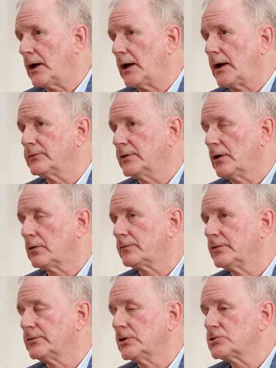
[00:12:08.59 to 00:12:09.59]
I tell our
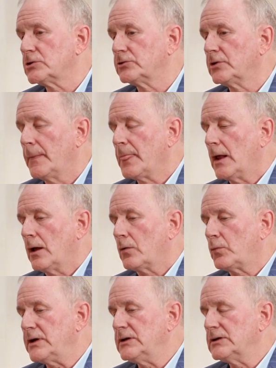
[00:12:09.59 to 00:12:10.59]
physicians,
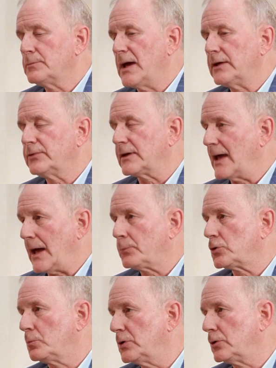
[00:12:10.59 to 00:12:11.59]
we need to make the
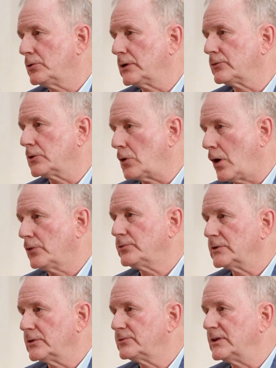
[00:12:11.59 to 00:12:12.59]
Capitol buildings in
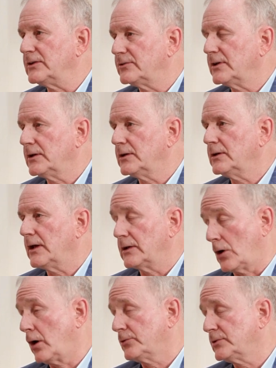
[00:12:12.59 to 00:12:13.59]
Austin and
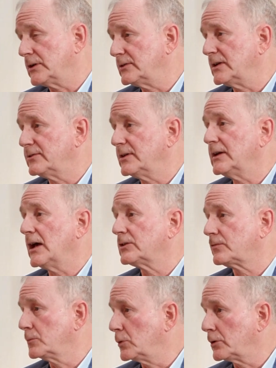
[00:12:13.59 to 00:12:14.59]
DC
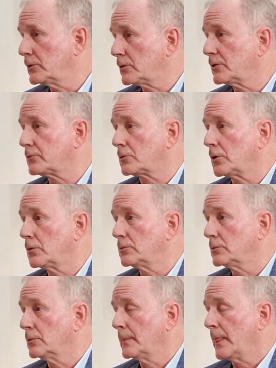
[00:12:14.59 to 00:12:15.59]
as familiar as our
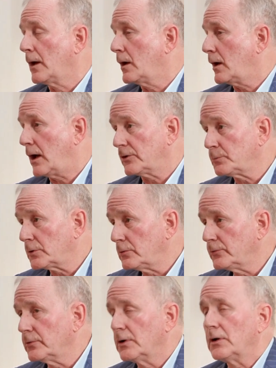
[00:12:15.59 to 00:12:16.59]
own
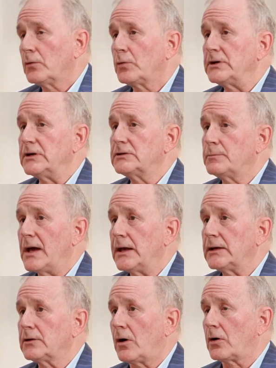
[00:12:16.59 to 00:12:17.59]
hospitals. We need to
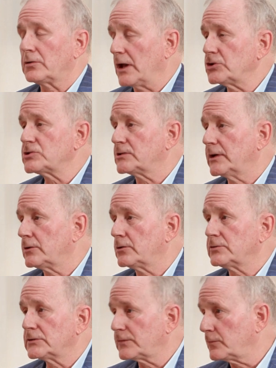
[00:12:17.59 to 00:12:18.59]
make our
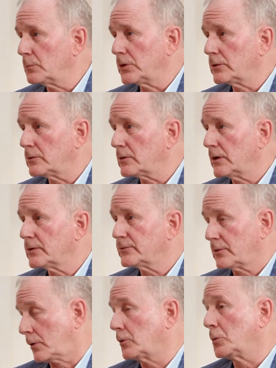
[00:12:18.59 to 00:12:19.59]
legislators as familiar
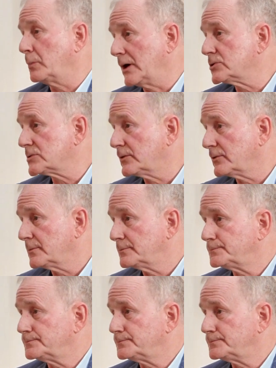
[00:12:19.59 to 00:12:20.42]
as our own patients.